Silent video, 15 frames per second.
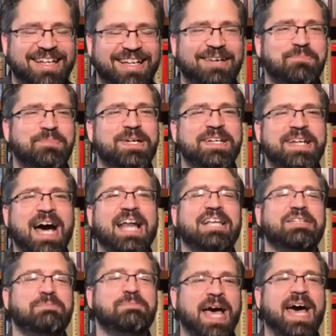but not
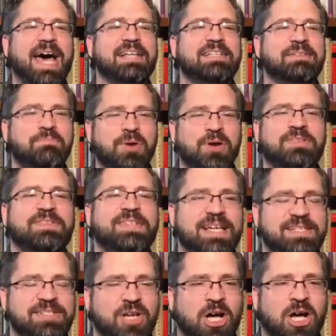as bad as a birthday
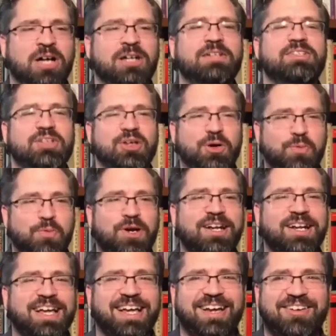song. So we're
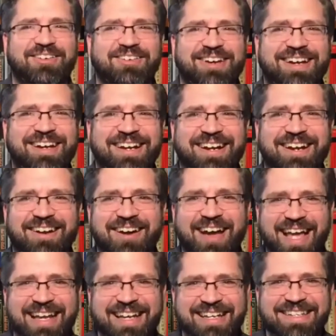gonna go
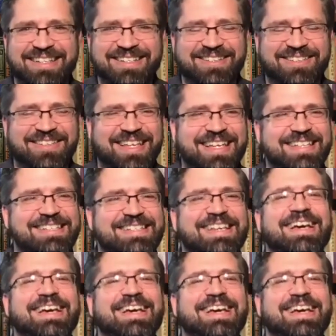ahead and do this.